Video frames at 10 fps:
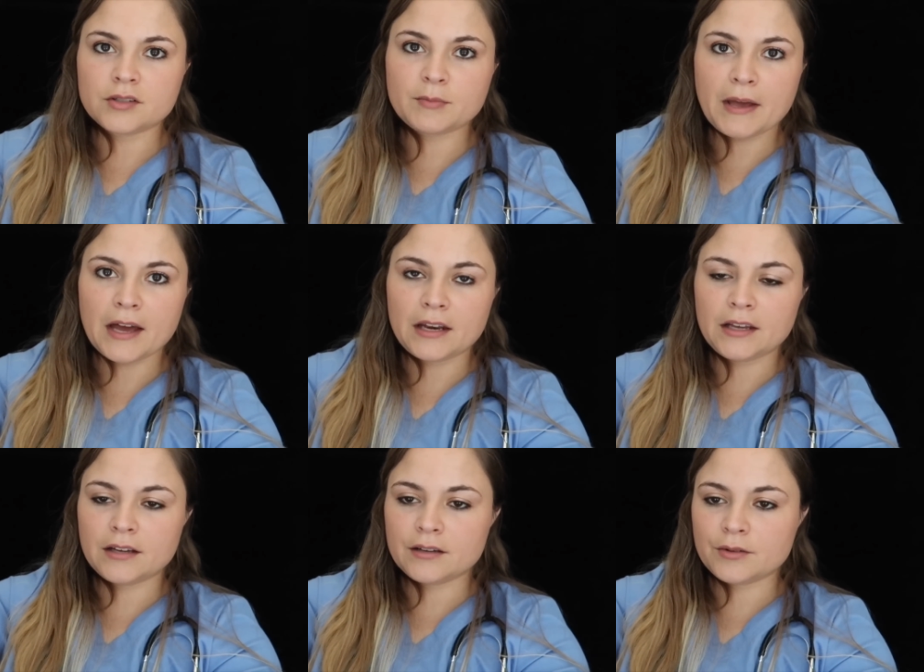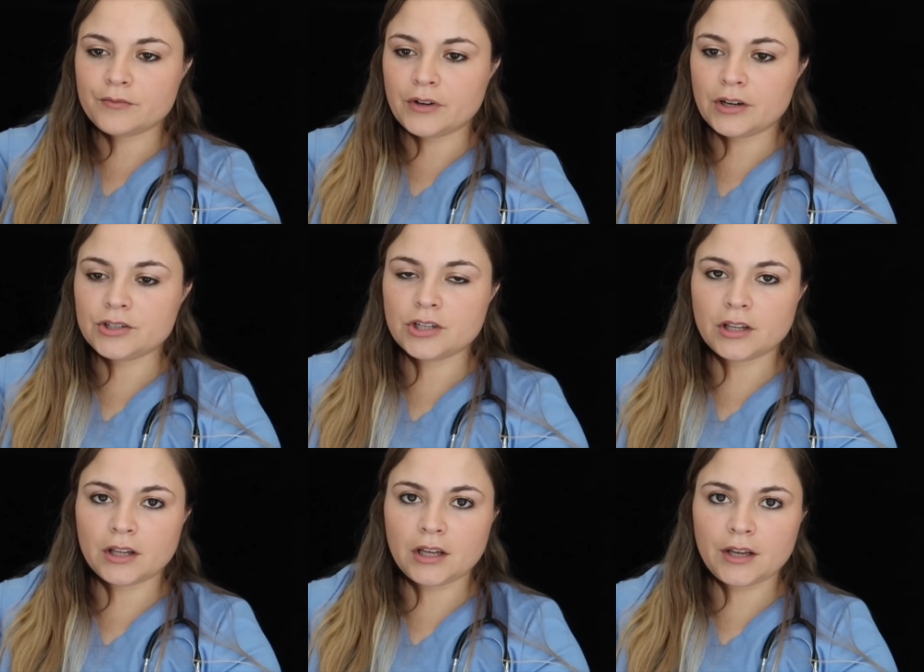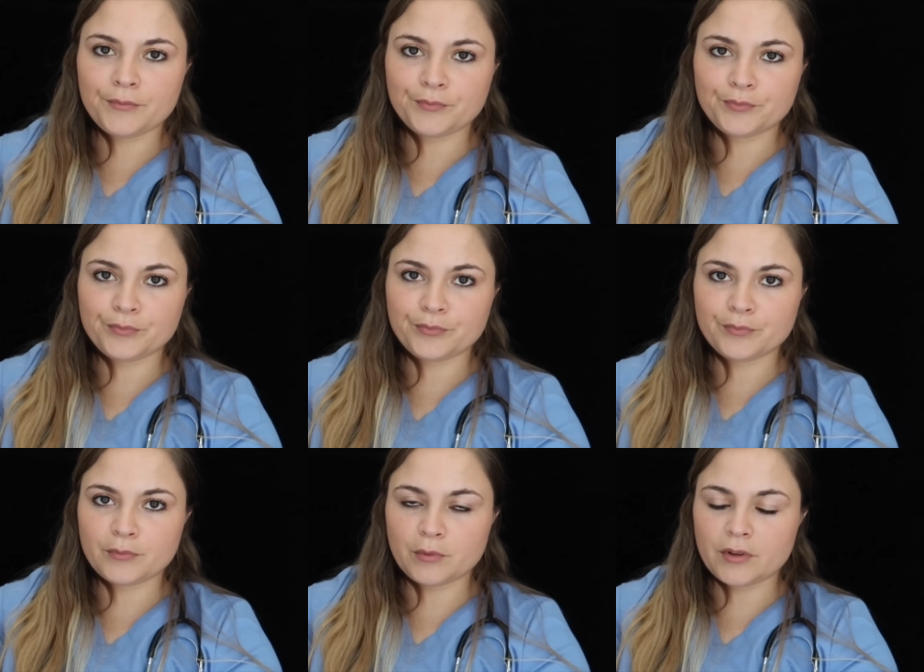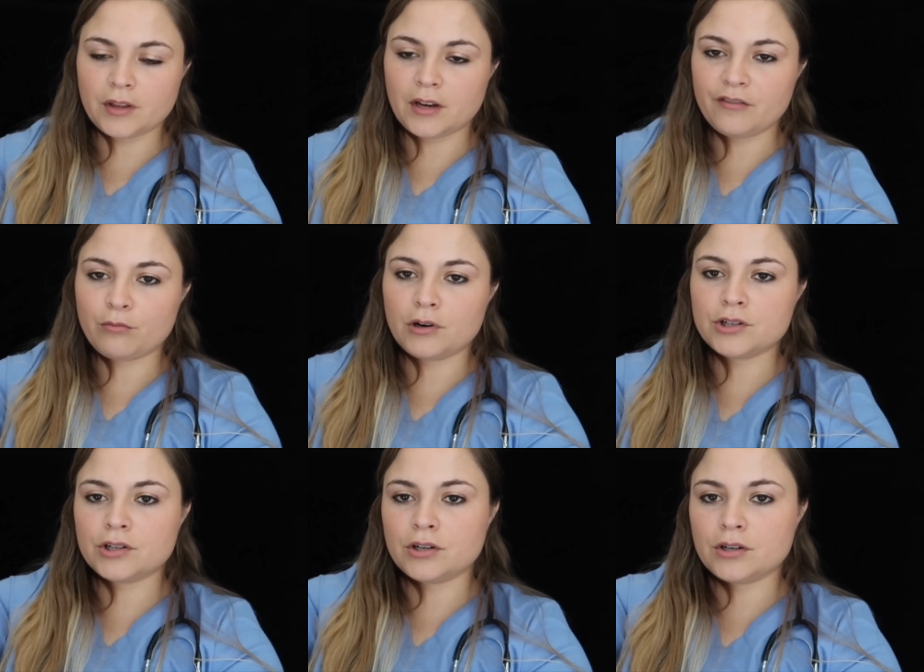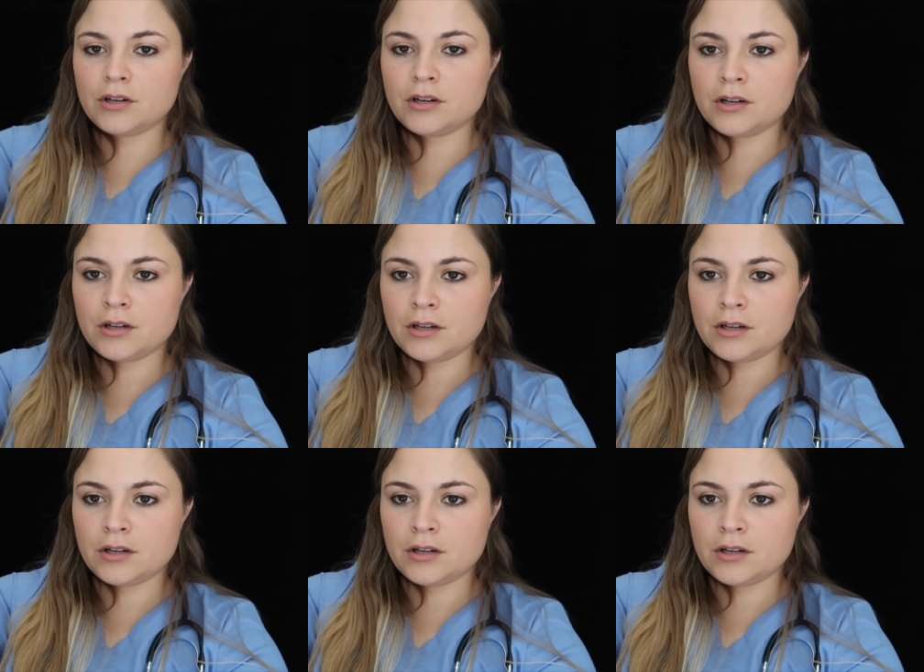Just patting very gently with enough pressure.